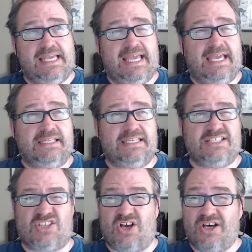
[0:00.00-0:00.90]
and
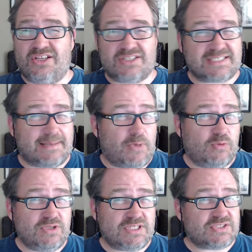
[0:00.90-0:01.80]
it's harder because I'm
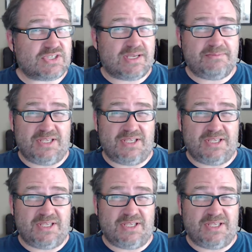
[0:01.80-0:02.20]
older this time.